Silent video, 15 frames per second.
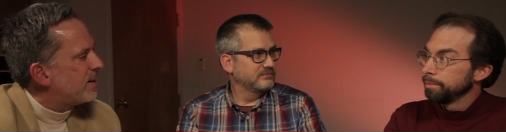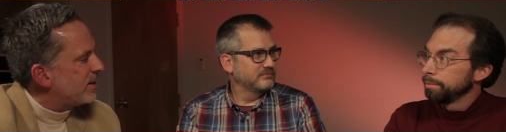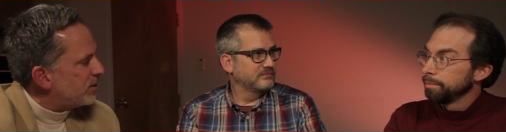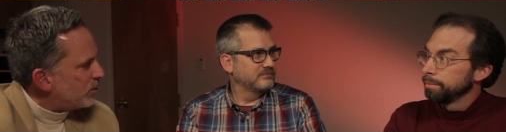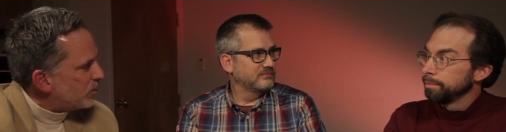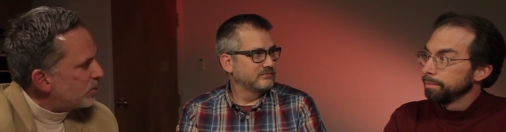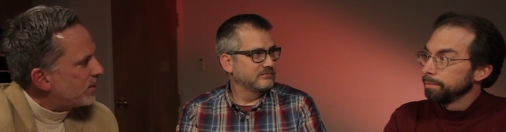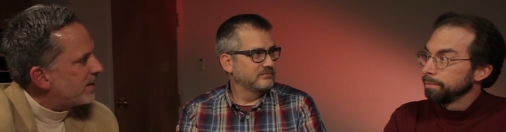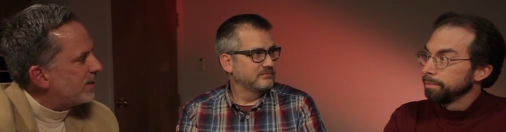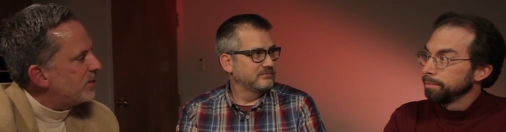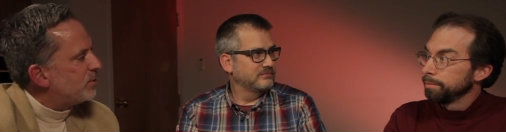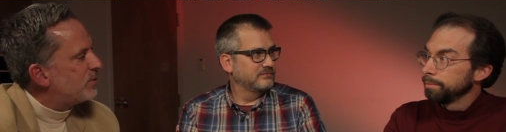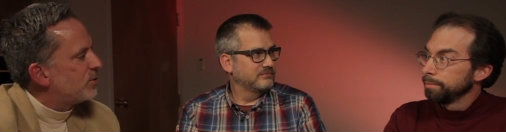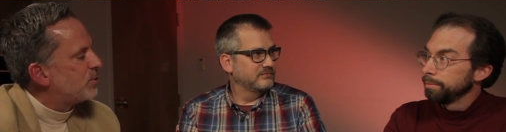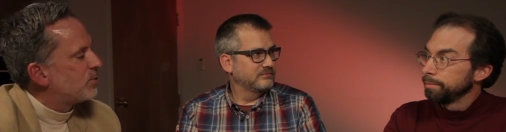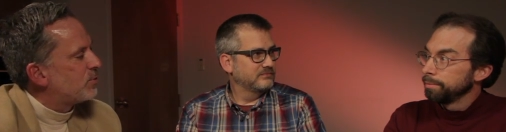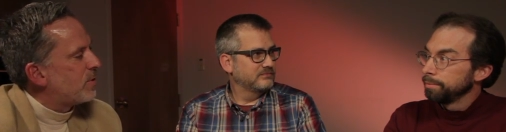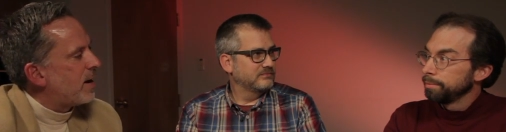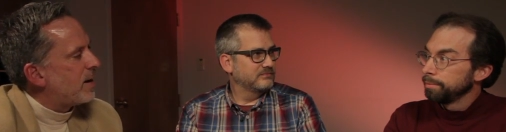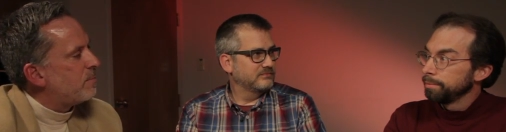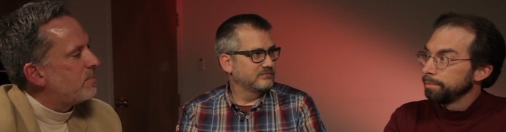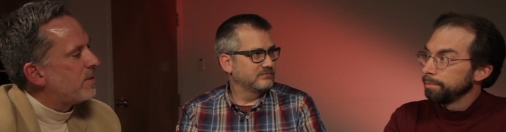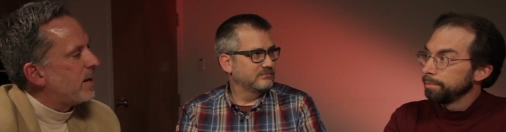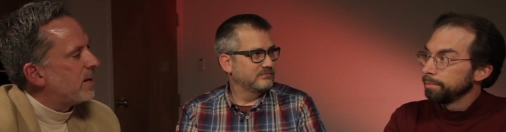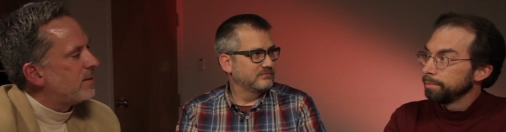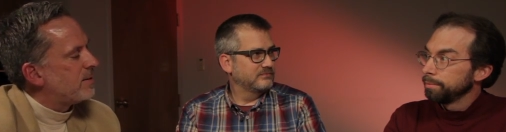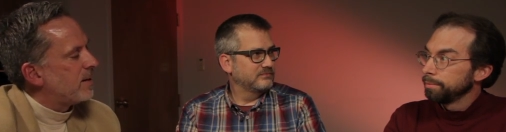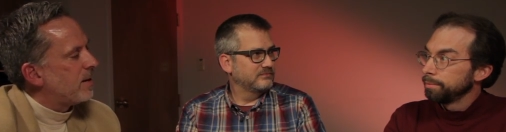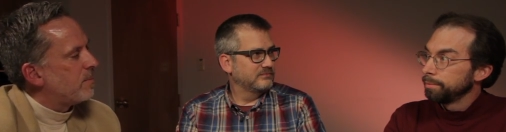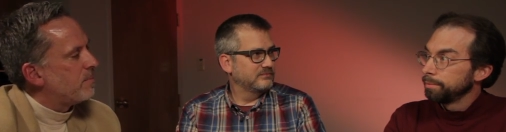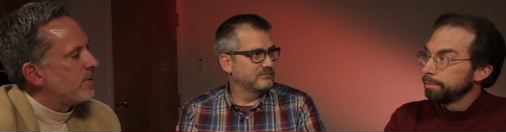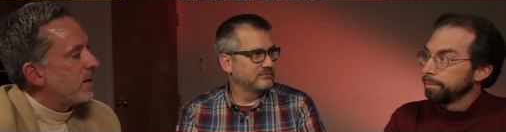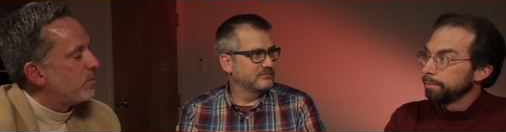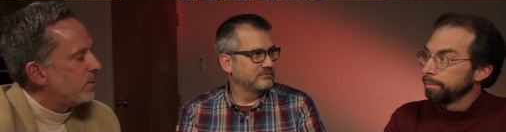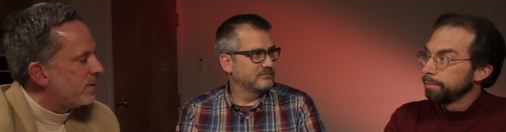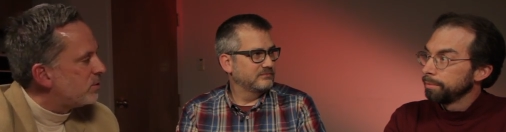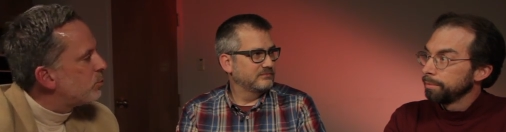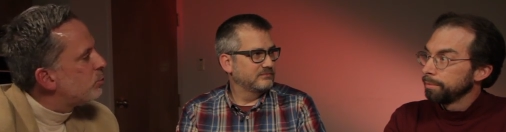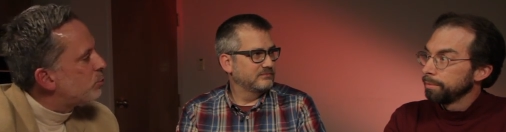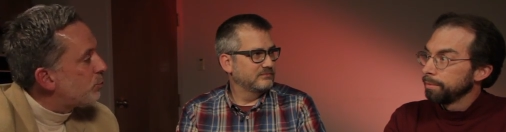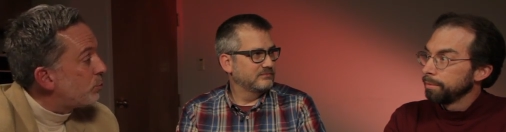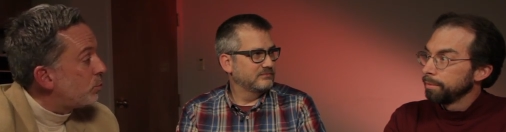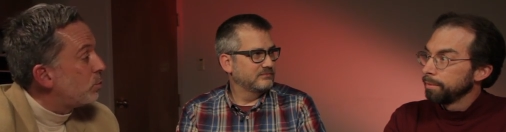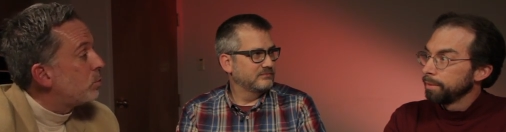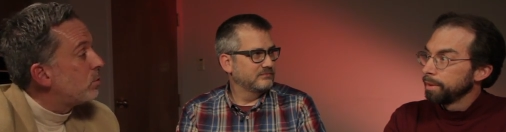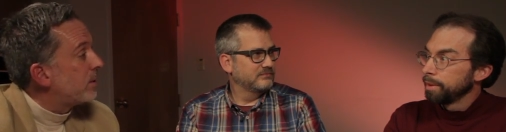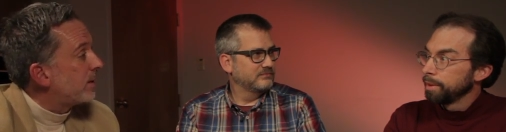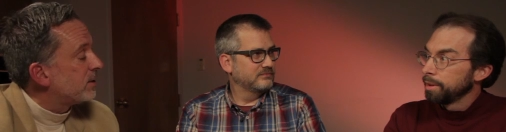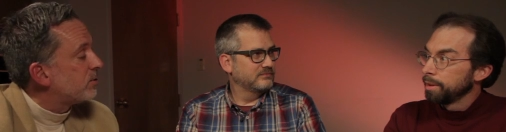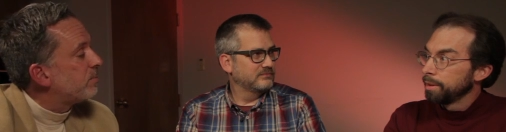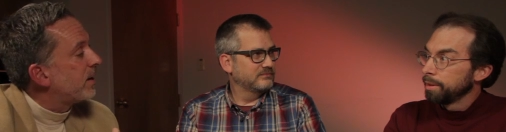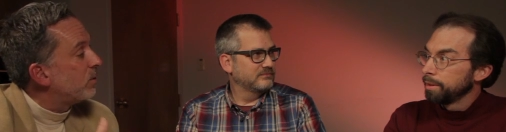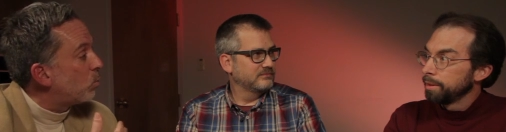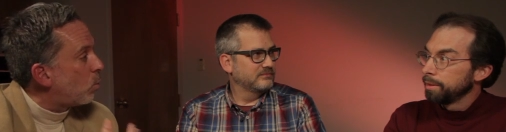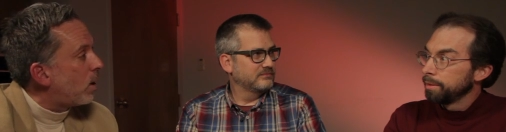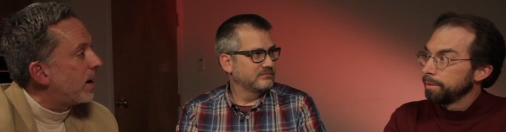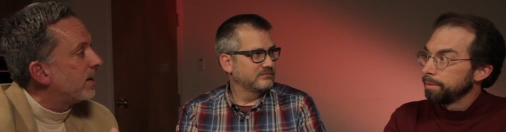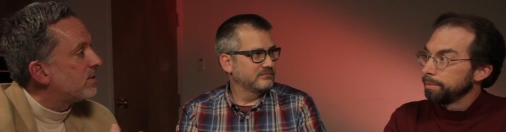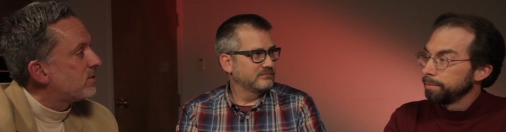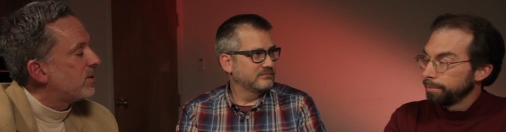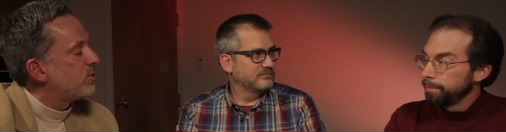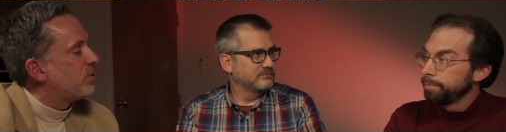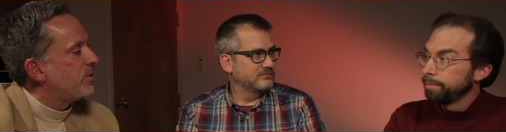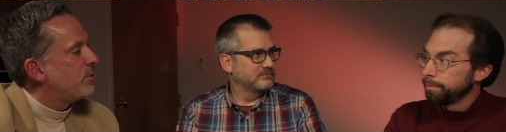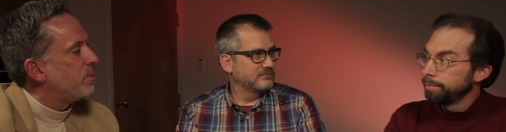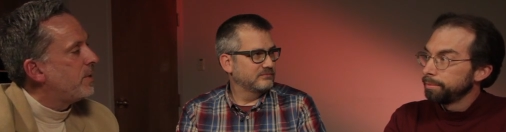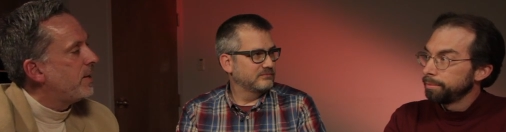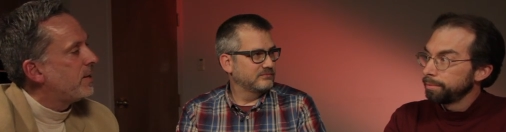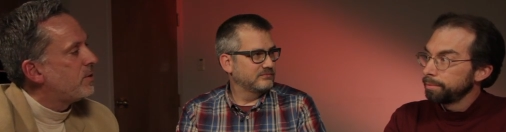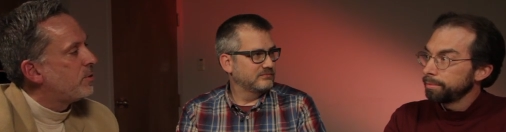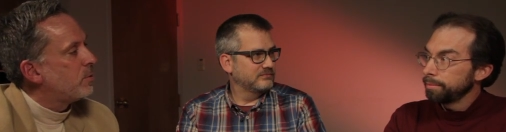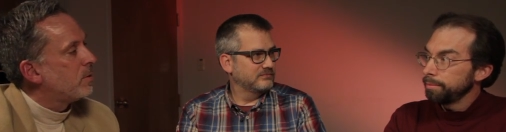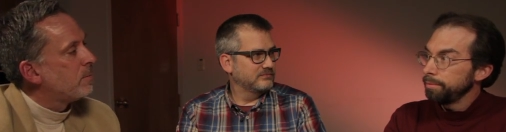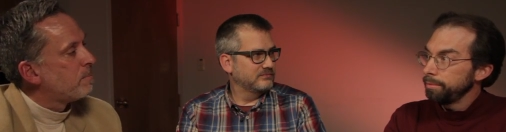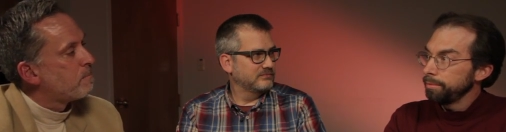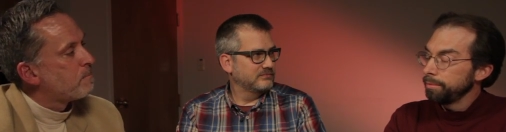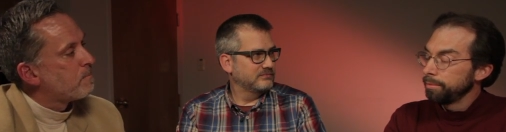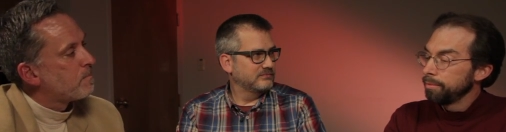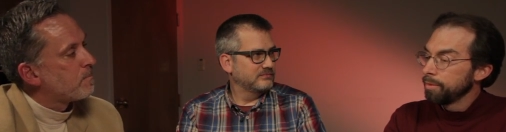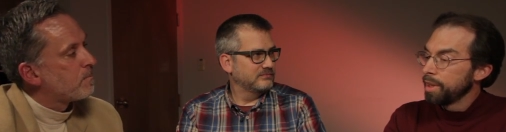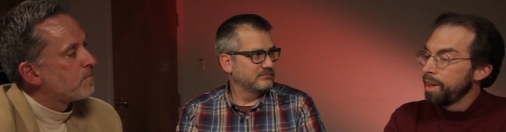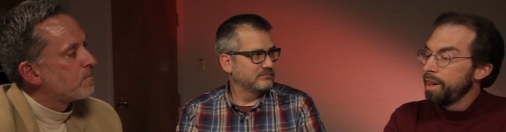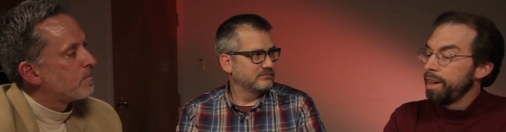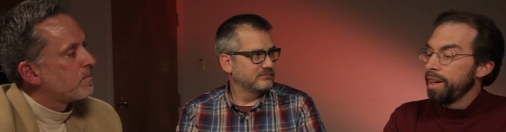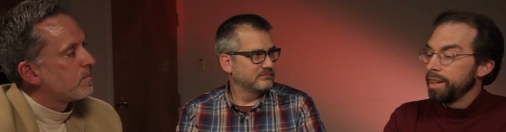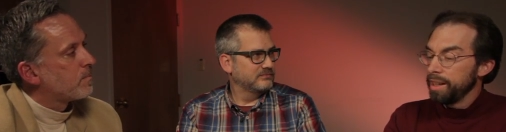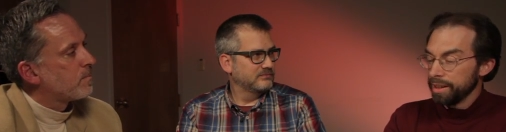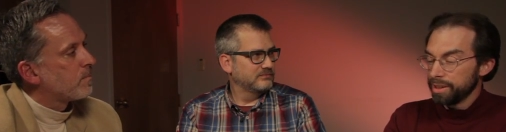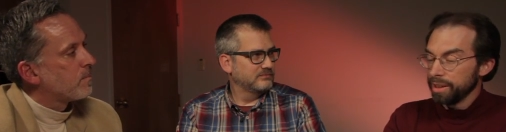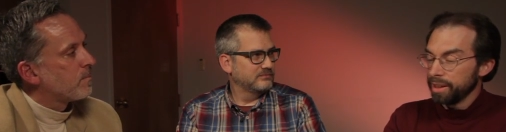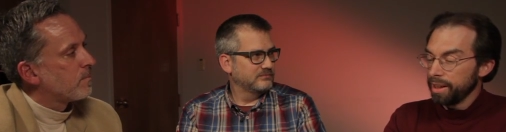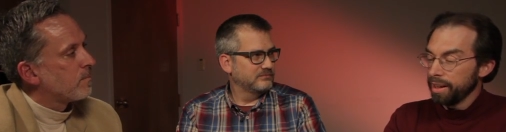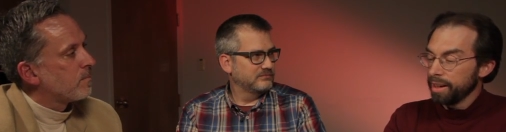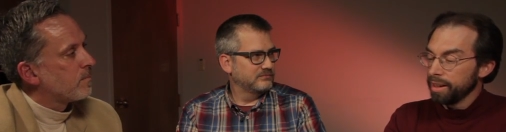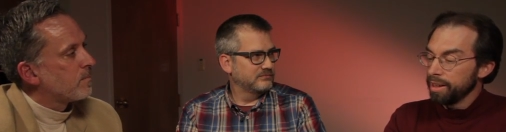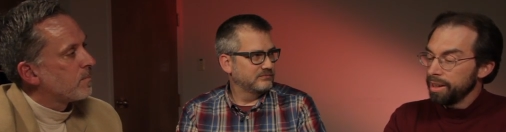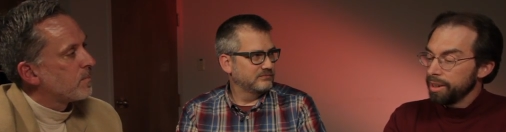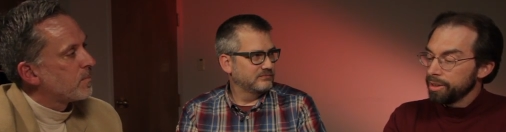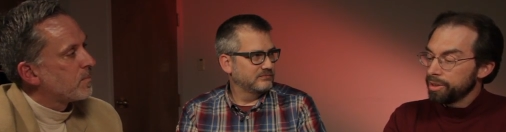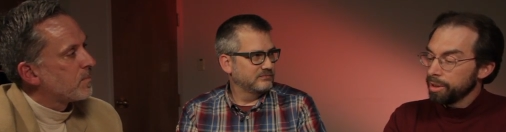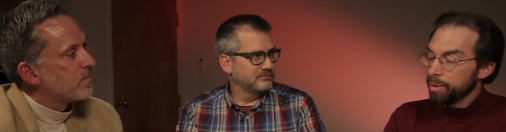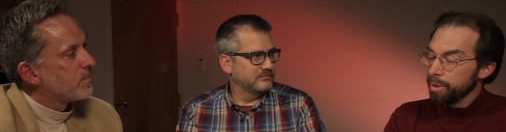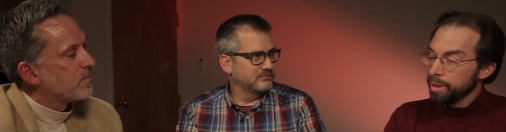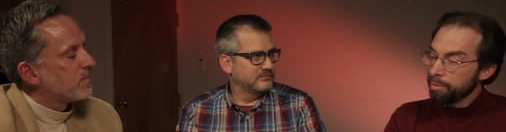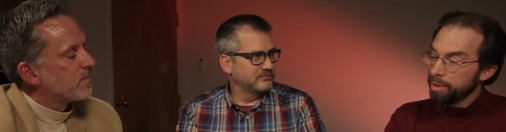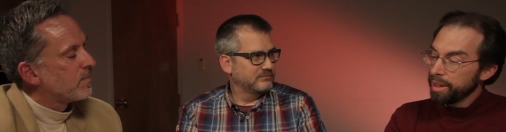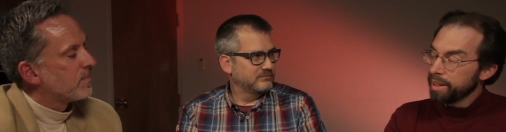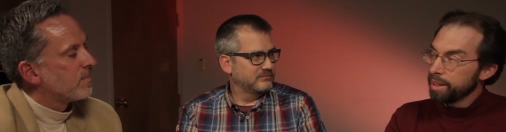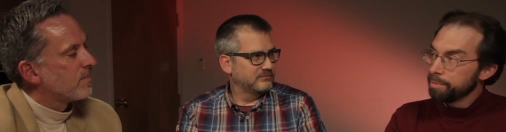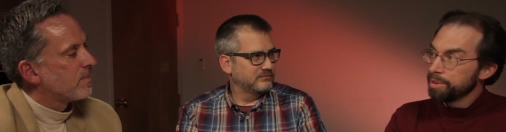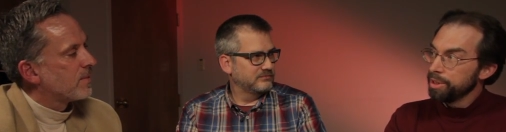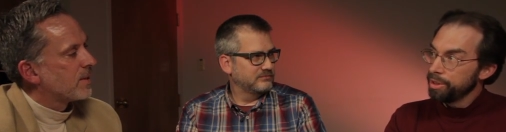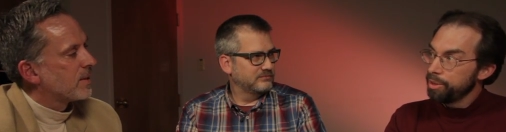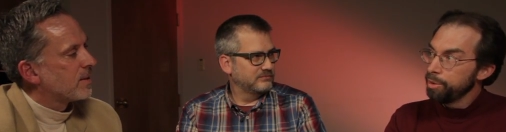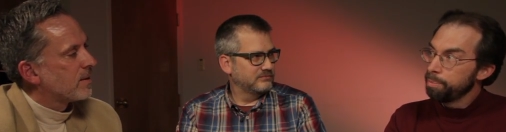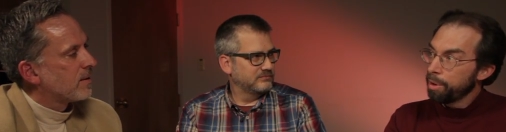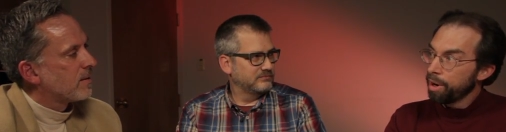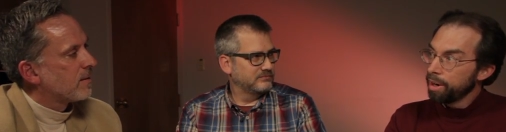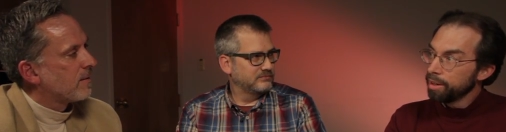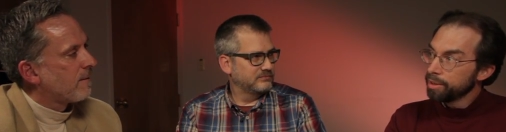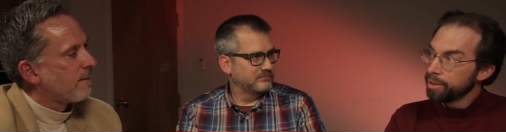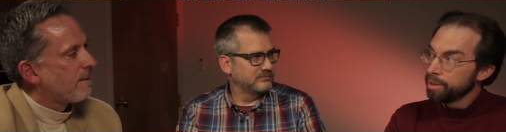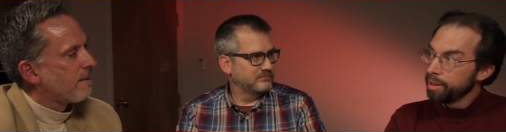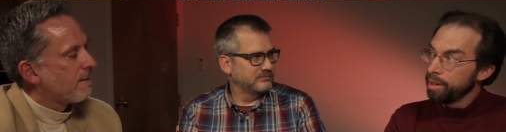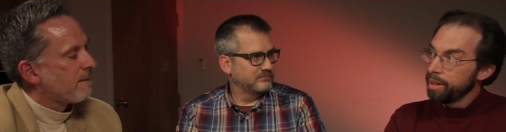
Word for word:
Speaker 1: Can you describe that research tool and explain why it's such a unique tool?
Speaker 2: Yes, I can. So it really comes in two parts.